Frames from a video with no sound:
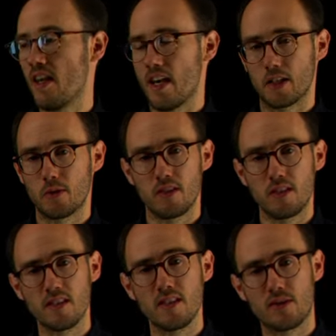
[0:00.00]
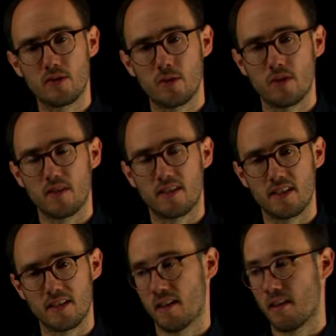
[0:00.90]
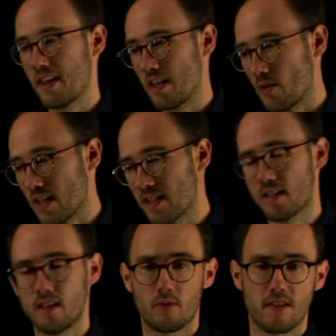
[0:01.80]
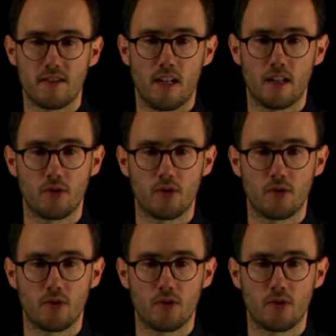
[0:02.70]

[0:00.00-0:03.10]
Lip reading: and we didn't sort this theoretical result,